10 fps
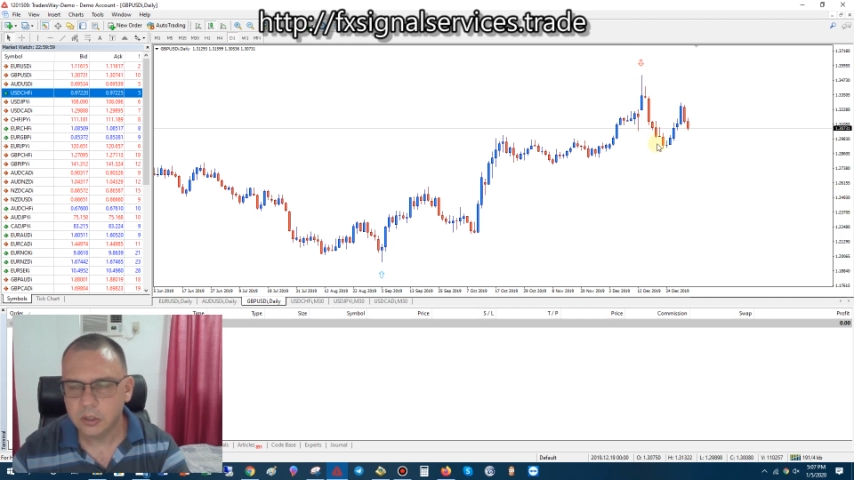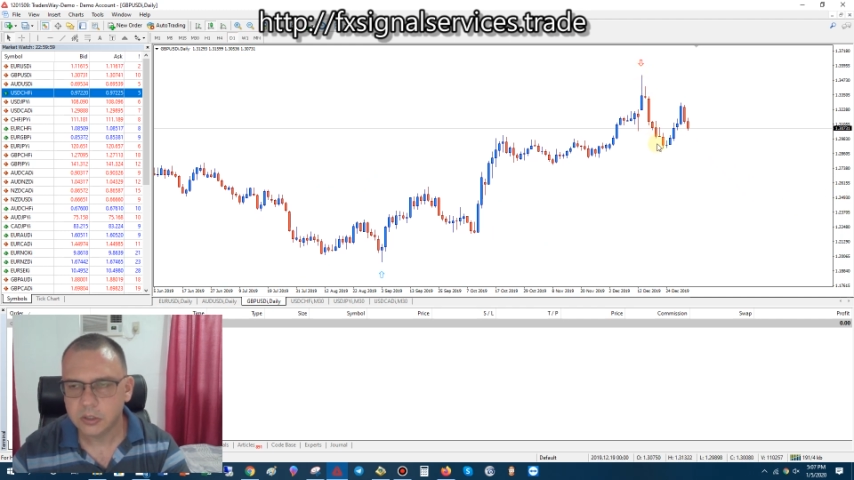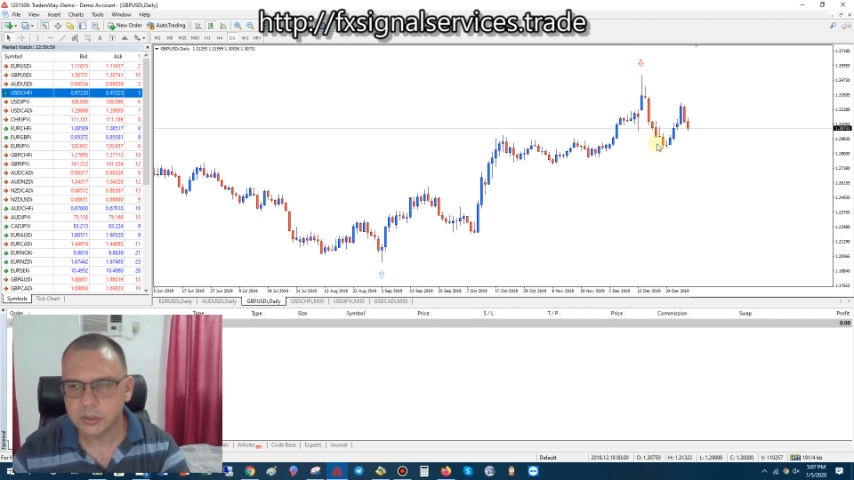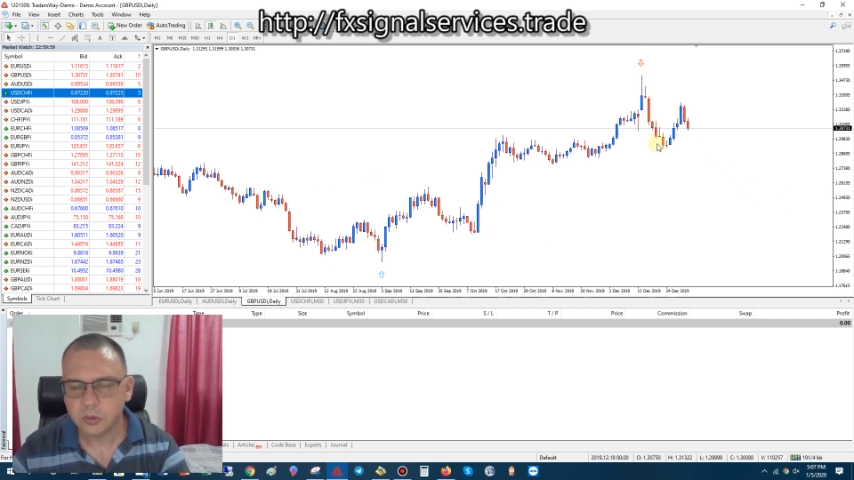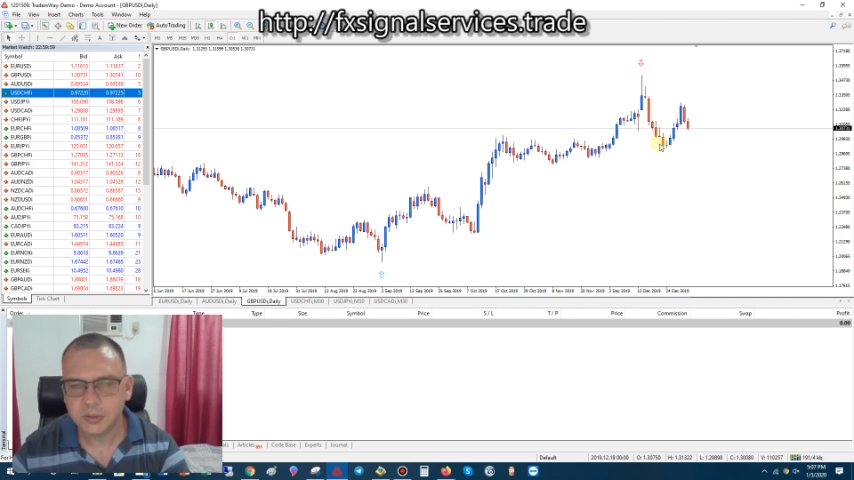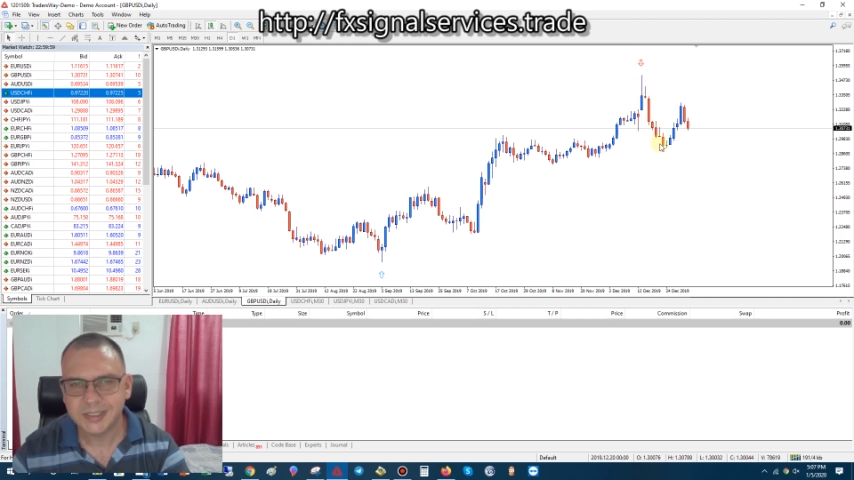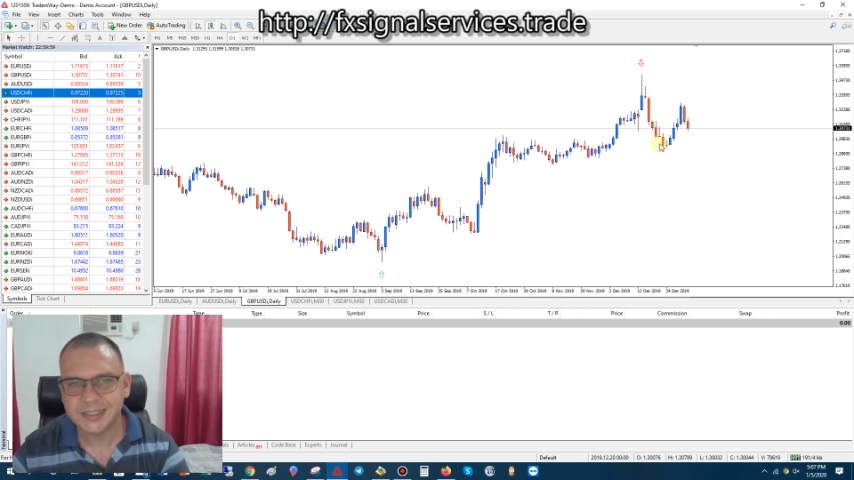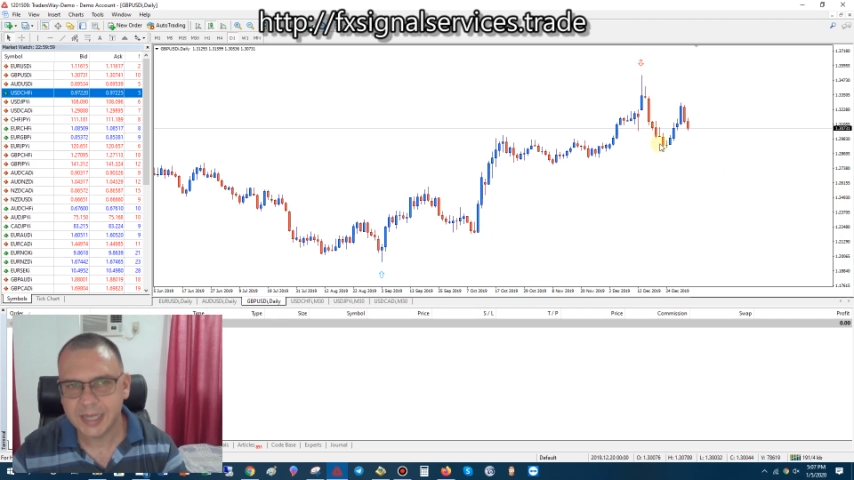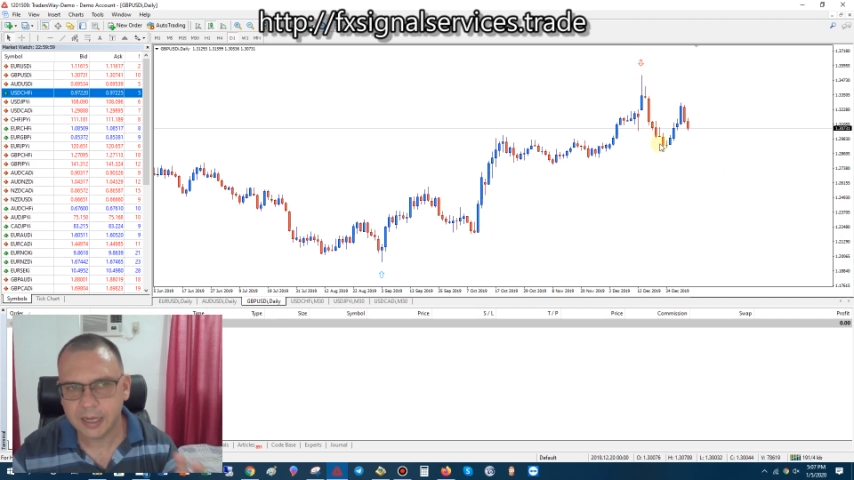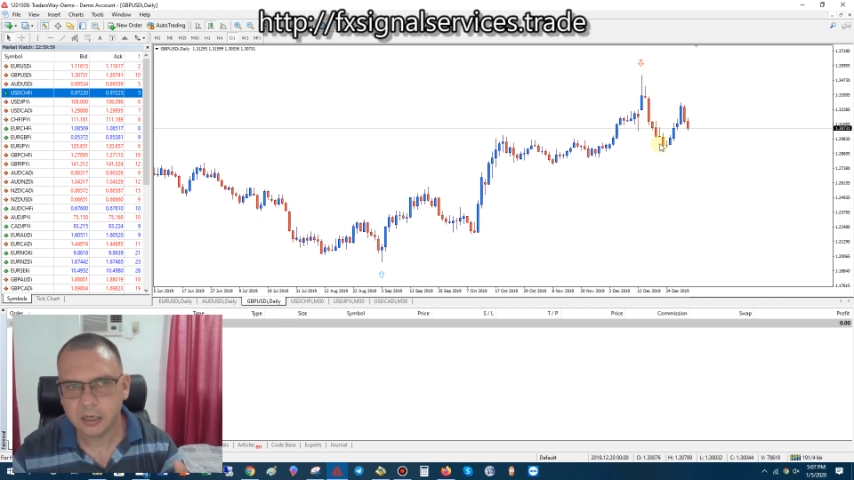So
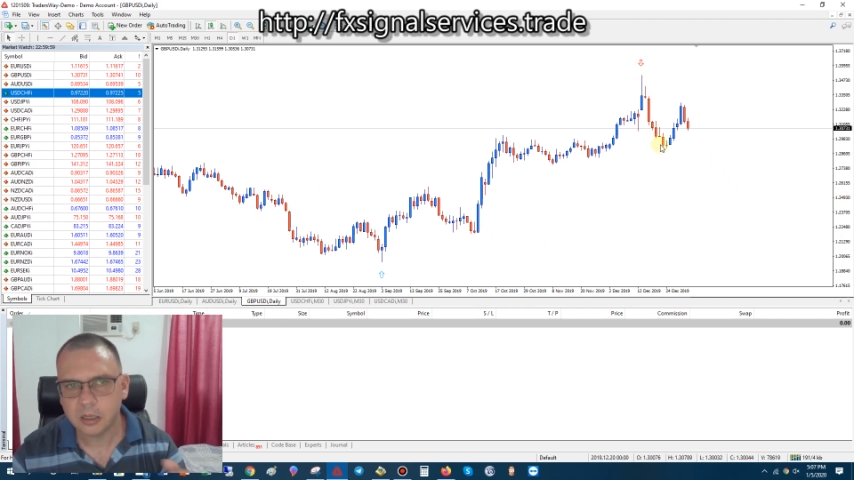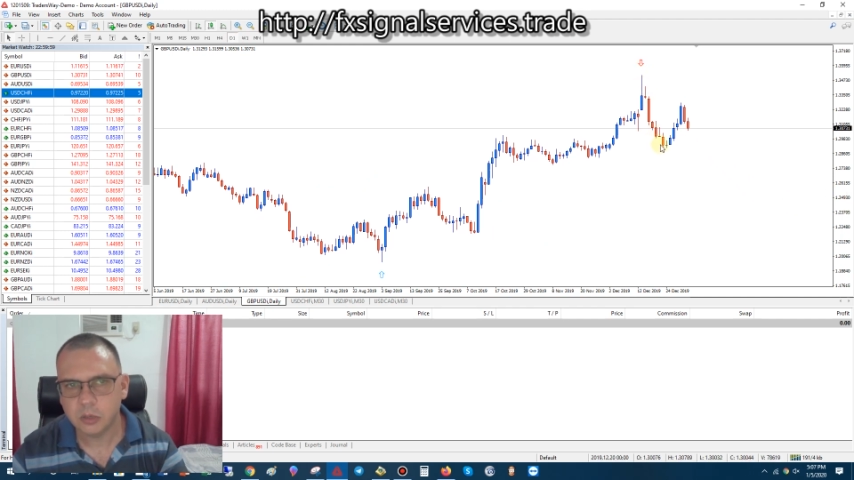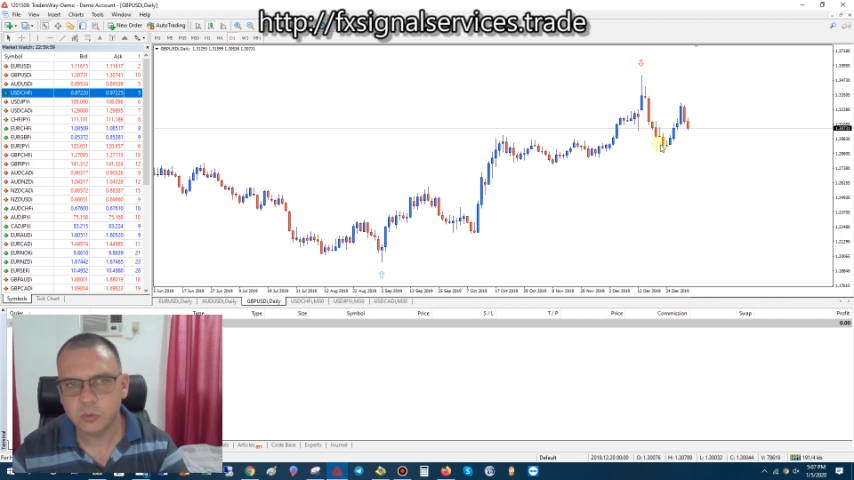technically